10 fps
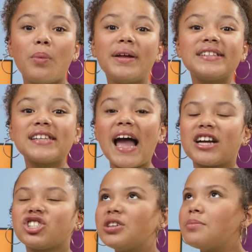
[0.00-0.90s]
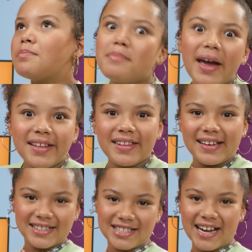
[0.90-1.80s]
we need to actually make
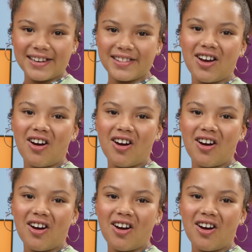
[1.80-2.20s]
the inside of the